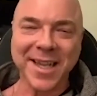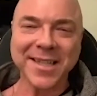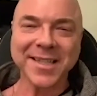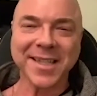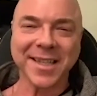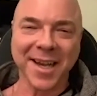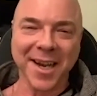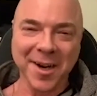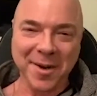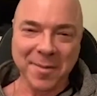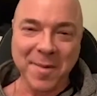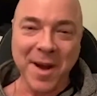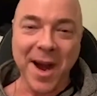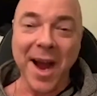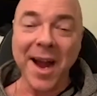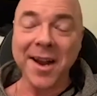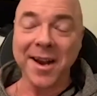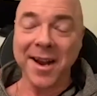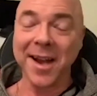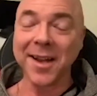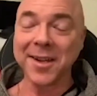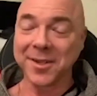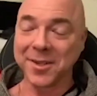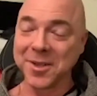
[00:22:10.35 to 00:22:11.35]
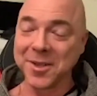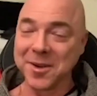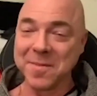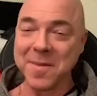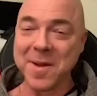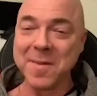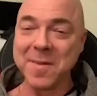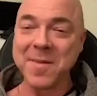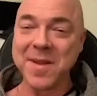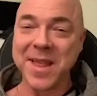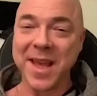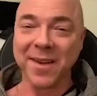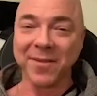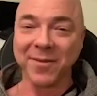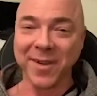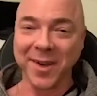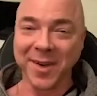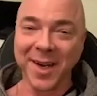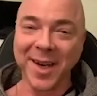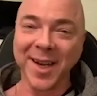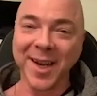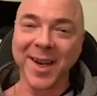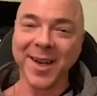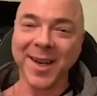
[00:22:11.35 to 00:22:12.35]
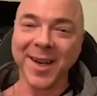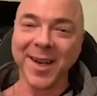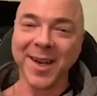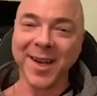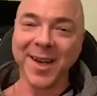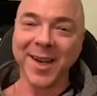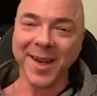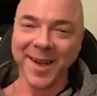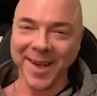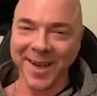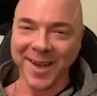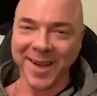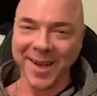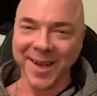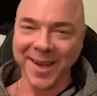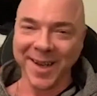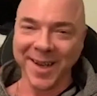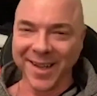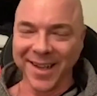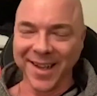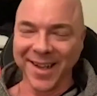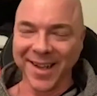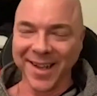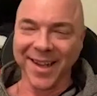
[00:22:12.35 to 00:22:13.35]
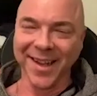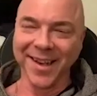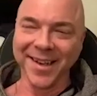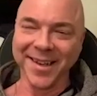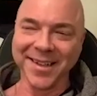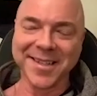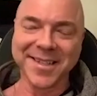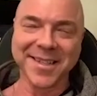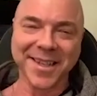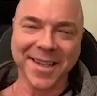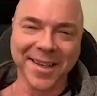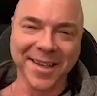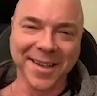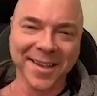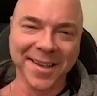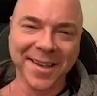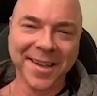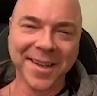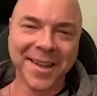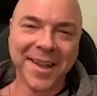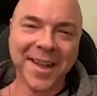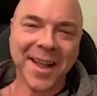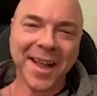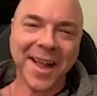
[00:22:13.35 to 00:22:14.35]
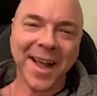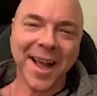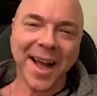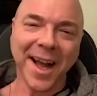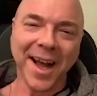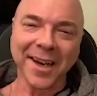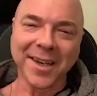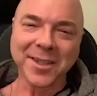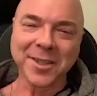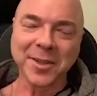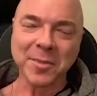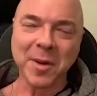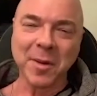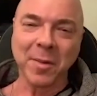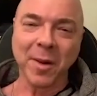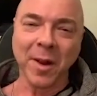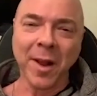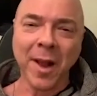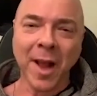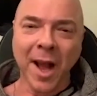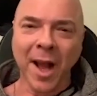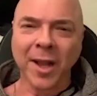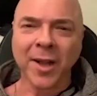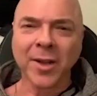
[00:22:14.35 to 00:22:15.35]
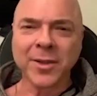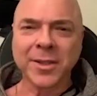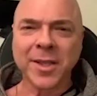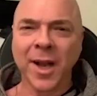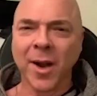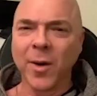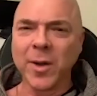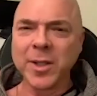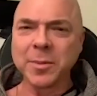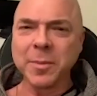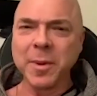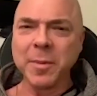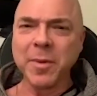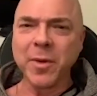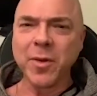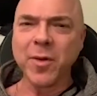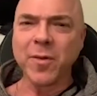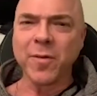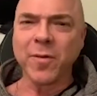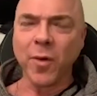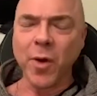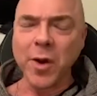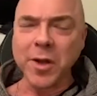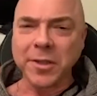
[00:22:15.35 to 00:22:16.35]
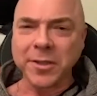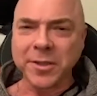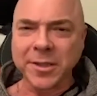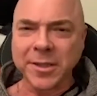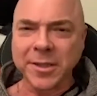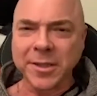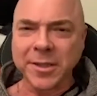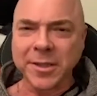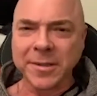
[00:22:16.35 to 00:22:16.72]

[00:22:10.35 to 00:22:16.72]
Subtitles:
I do remember that very clearly. And I just remember, because I always remember your voice.